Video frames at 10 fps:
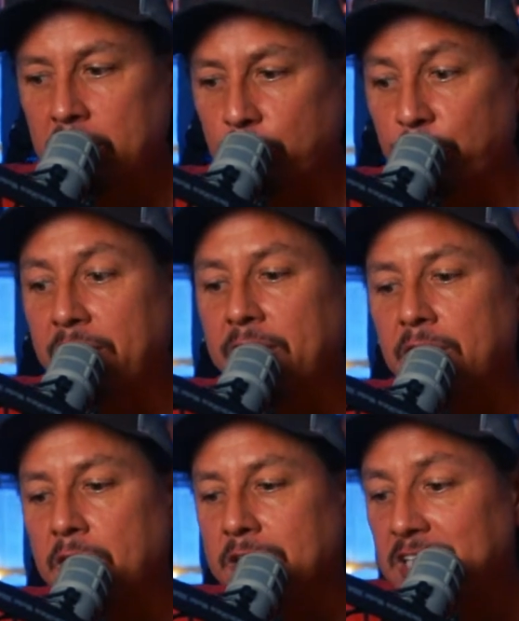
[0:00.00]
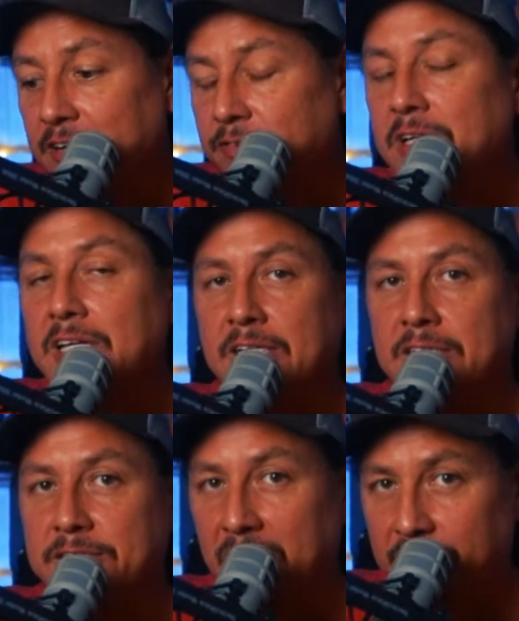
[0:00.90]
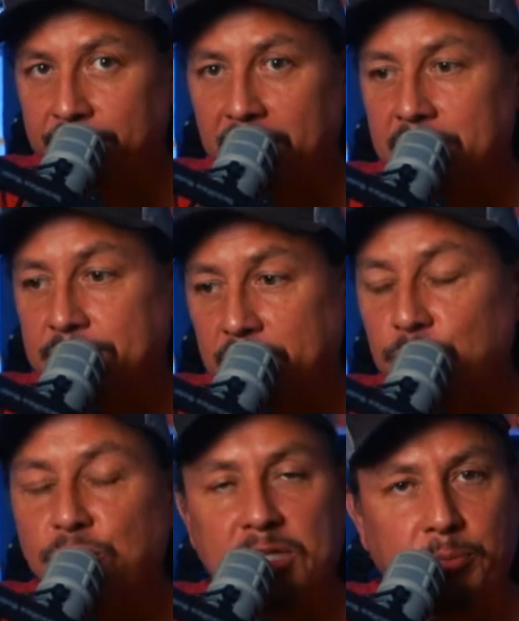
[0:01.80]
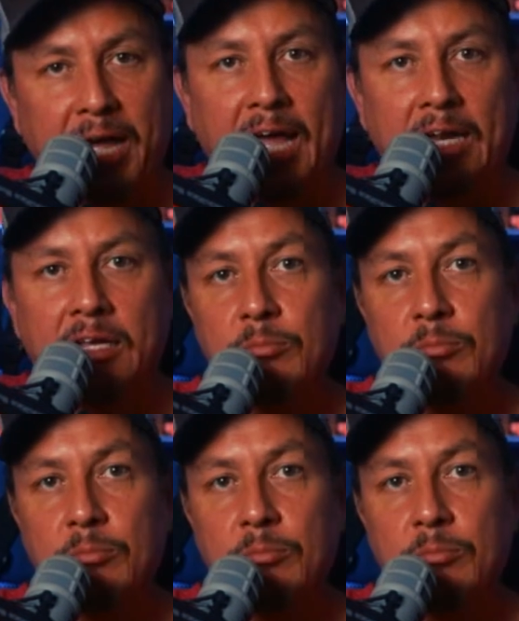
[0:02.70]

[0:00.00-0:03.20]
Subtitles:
but there are definitely side effects, some really bad.